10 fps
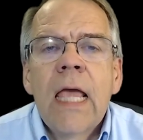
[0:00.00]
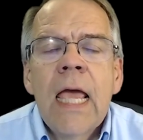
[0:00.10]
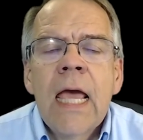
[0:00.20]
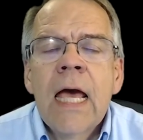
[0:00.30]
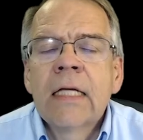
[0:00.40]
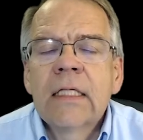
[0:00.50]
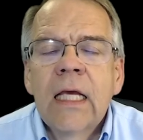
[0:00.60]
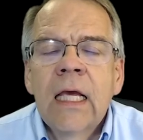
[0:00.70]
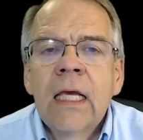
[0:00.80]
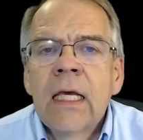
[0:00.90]
at
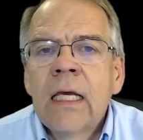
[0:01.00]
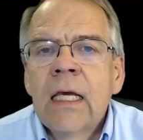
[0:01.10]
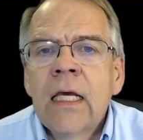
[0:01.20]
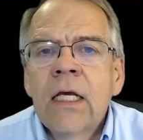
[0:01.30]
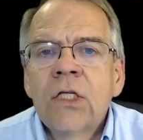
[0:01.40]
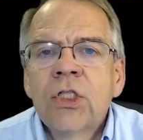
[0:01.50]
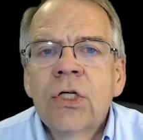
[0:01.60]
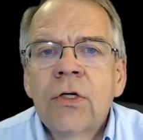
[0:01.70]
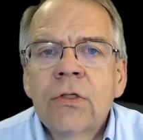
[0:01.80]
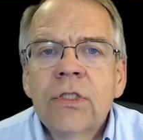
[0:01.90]
a
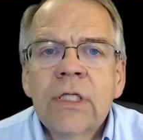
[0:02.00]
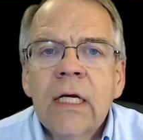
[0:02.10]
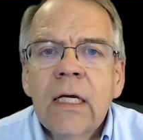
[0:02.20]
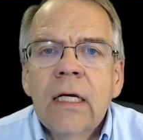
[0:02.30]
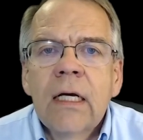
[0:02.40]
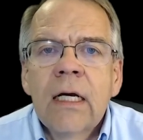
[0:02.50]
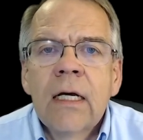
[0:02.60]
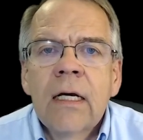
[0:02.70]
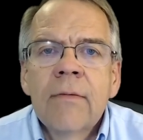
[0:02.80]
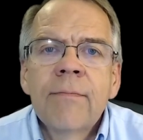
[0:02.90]
church,
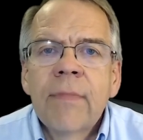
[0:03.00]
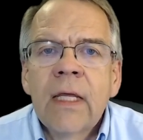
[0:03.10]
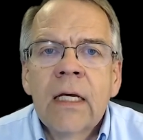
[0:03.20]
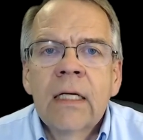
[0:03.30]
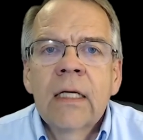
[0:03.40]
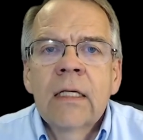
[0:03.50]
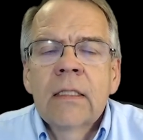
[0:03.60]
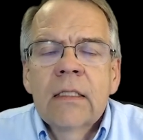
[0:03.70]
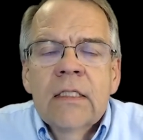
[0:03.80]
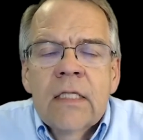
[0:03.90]
at
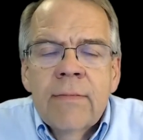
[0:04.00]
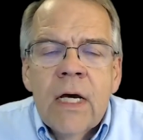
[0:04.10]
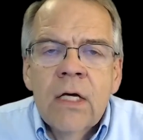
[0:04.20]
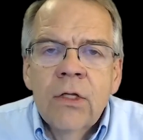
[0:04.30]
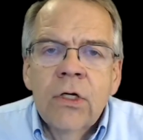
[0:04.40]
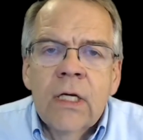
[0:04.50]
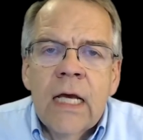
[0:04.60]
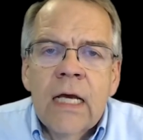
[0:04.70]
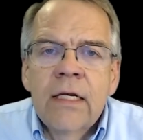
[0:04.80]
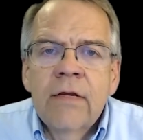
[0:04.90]
some other
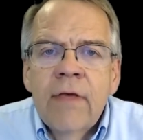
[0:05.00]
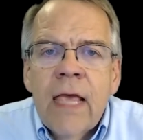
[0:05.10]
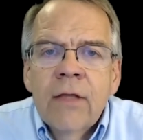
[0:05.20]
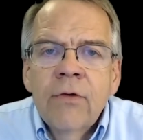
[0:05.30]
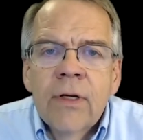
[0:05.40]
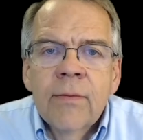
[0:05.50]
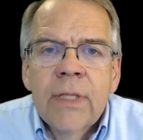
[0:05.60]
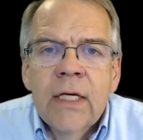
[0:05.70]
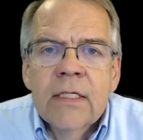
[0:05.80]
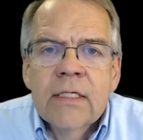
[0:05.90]
kind of gathering
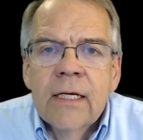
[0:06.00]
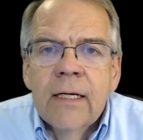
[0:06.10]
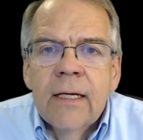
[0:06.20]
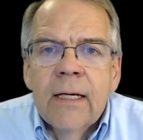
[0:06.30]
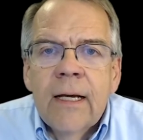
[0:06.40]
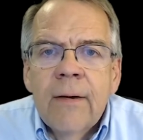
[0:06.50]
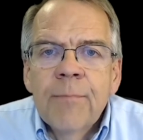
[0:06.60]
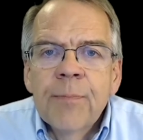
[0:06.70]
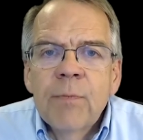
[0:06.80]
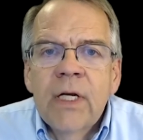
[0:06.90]
place.
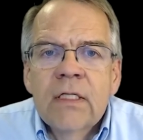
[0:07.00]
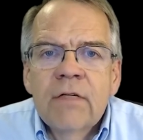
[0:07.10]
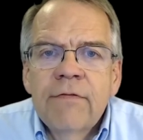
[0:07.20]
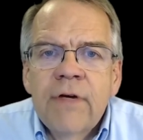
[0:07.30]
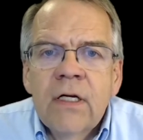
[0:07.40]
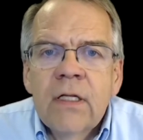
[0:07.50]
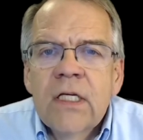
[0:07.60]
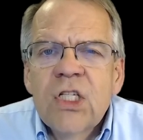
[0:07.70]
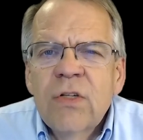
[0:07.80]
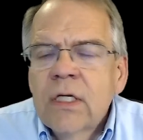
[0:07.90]
But it's a fairly
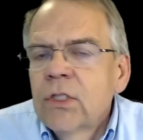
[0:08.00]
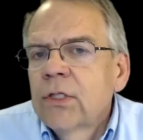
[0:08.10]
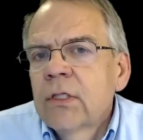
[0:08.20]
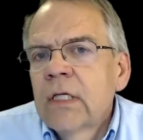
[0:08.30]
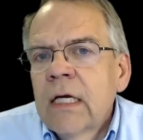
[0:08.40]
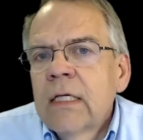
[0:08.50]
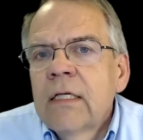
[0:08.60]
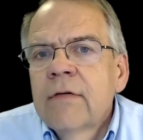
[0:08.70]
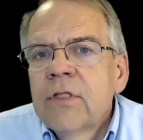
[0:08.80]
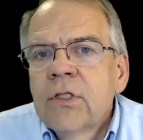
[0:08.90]
structured kind
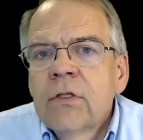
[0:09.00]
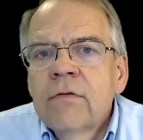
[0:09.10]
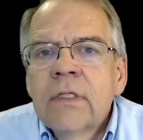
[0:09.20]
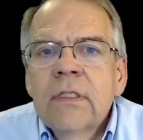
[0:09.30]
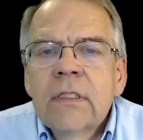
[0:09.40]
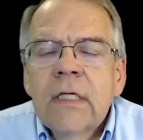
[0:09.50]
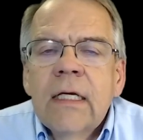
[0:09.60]
of service